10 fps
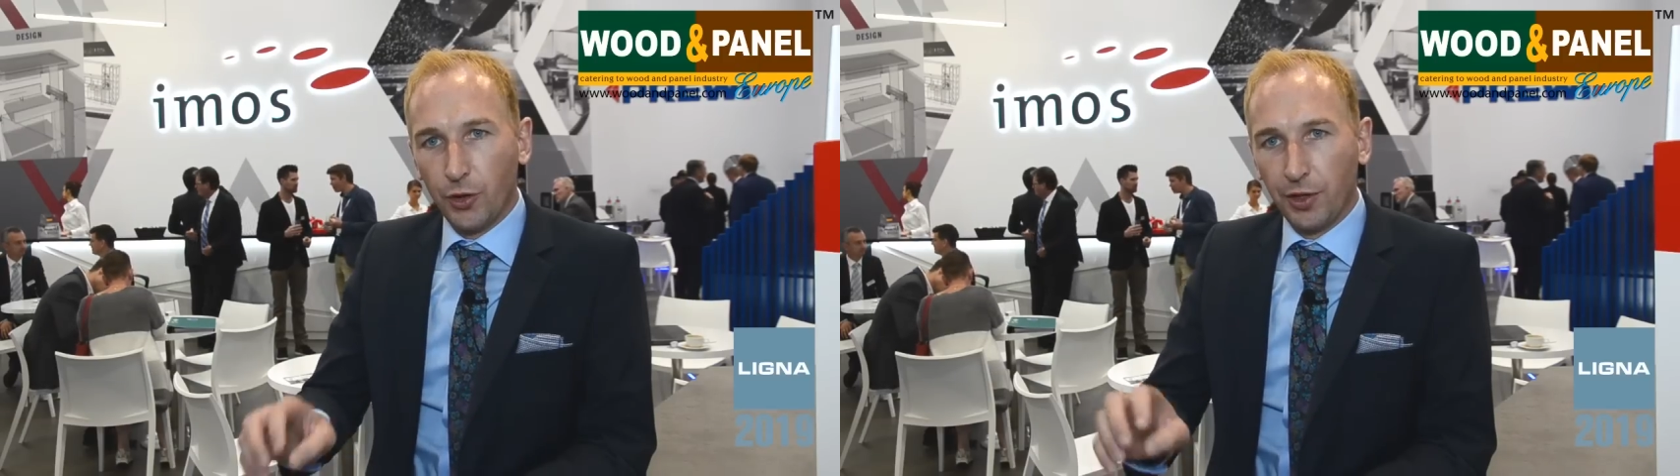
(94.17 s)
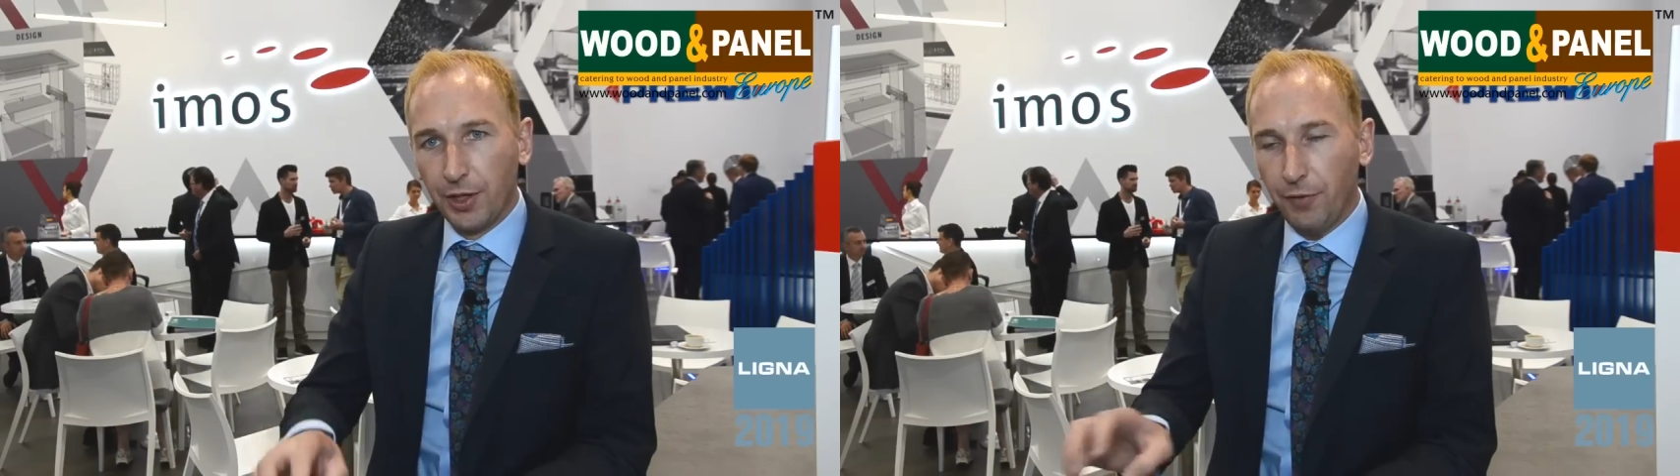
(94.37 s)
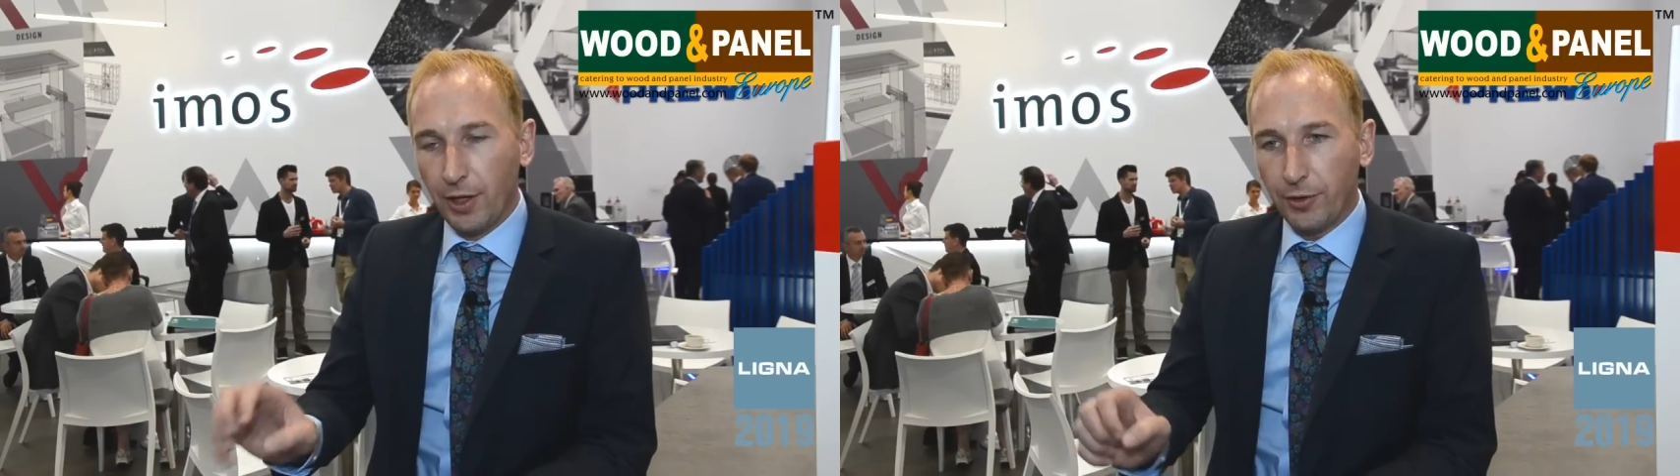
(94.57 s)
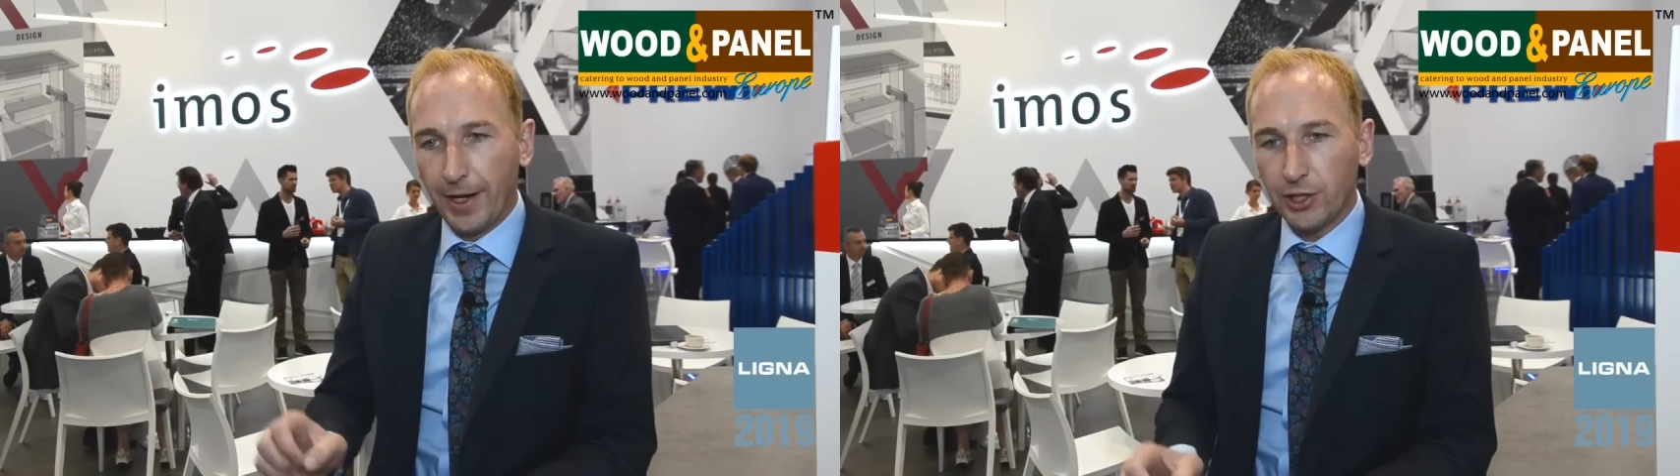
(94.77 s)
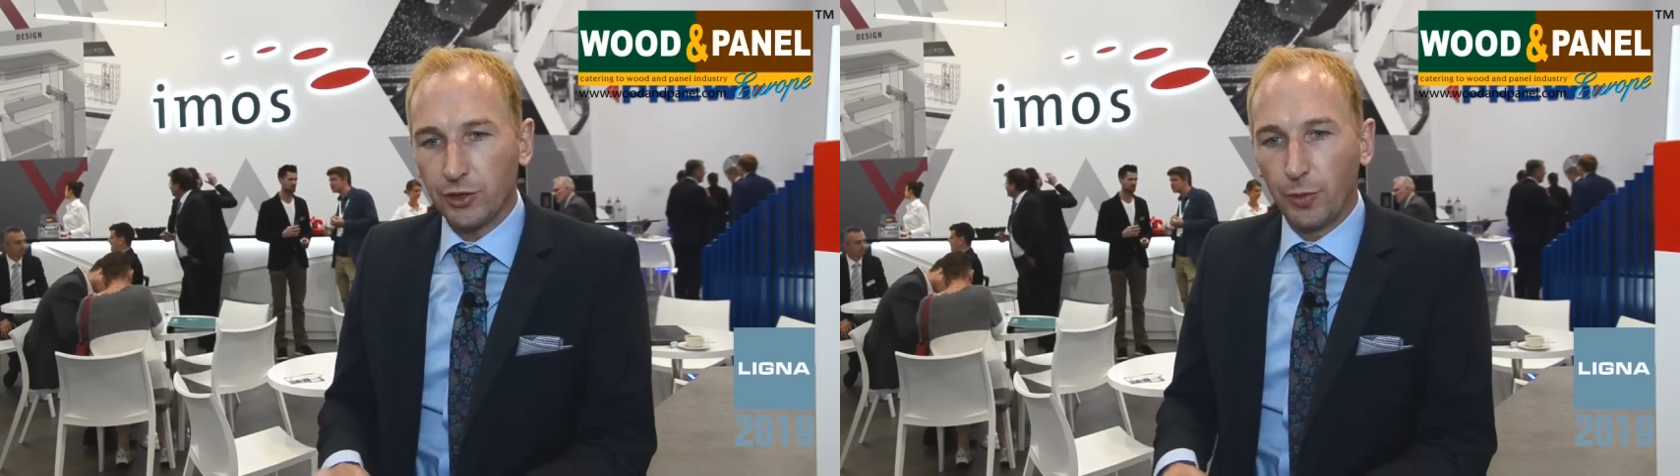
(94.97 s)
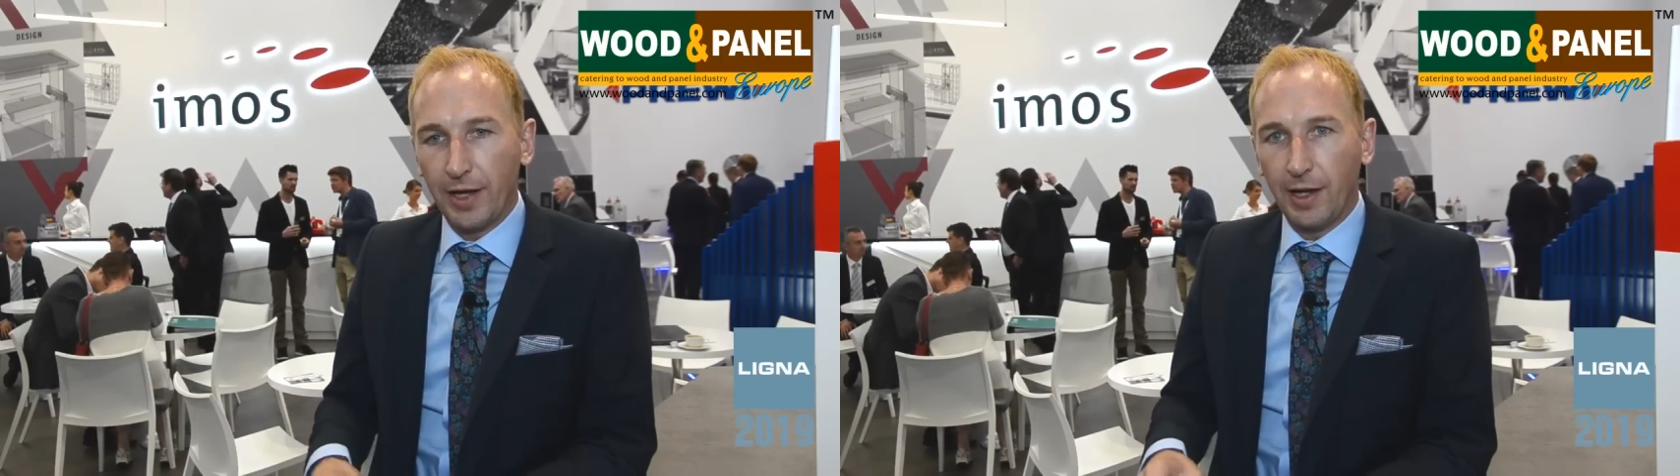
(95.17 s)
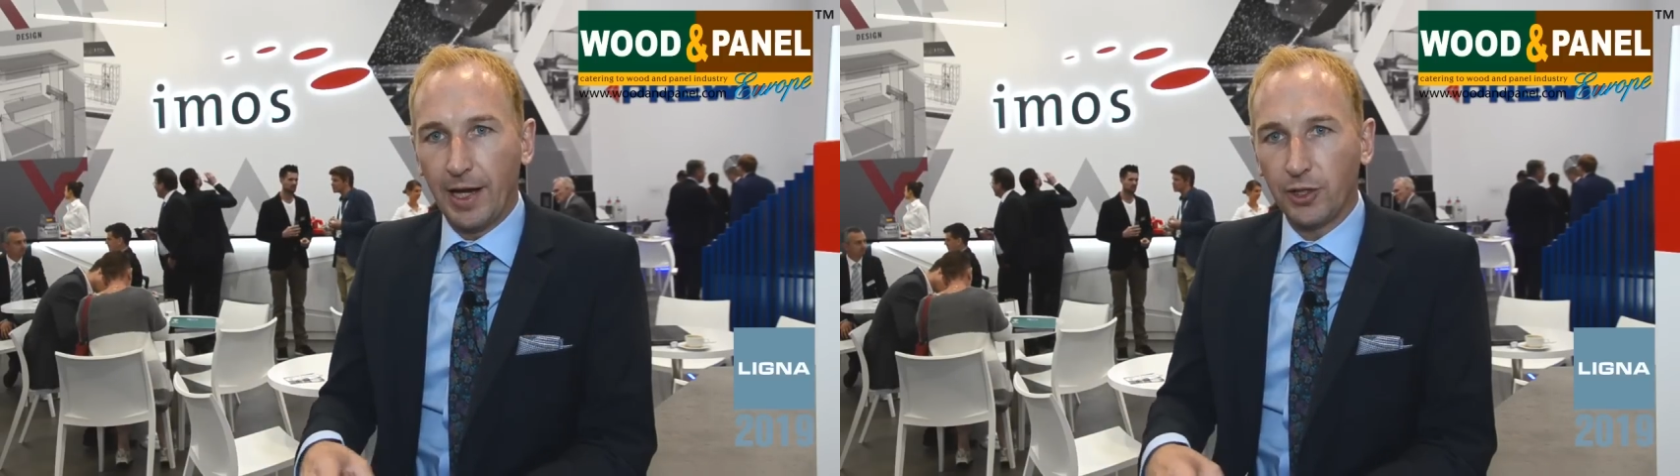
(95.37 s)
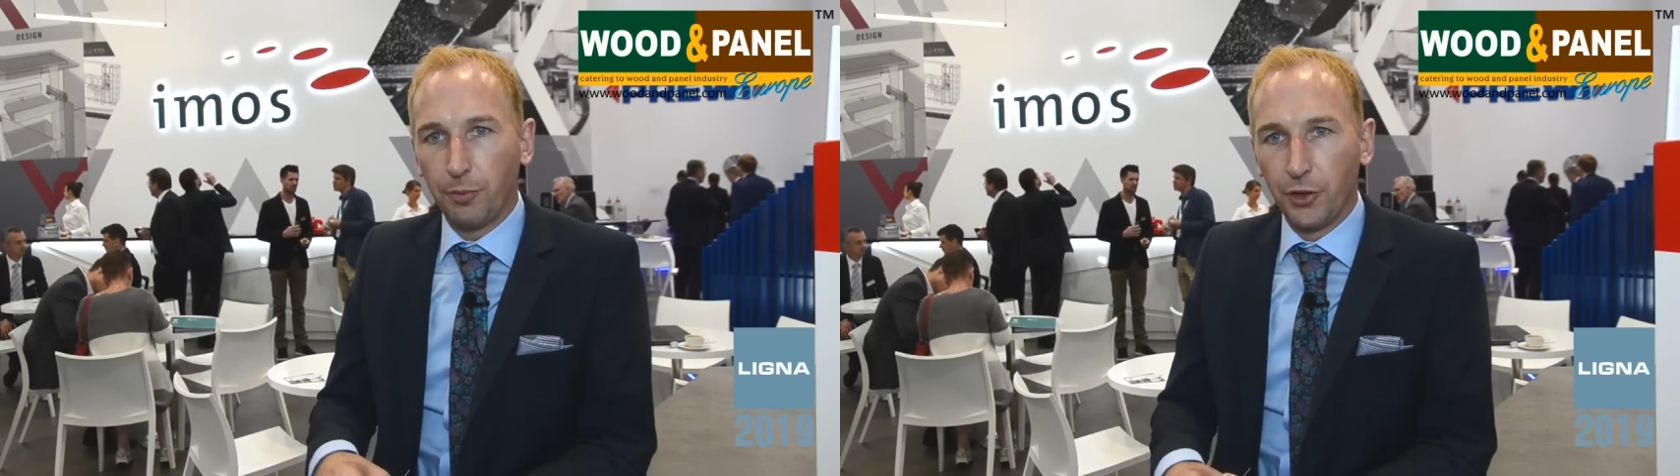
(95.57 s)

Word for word: to the different locations where they like to